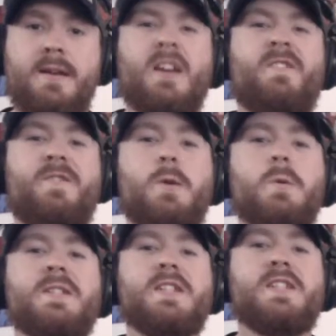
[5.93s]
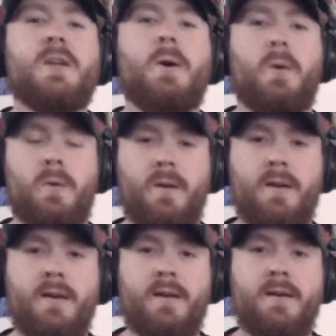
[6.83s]
It fuels the soul,
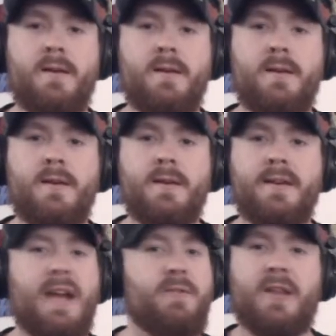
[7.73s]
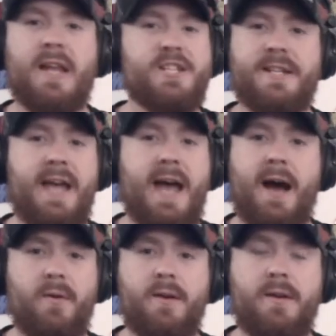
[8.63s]
never lets you down.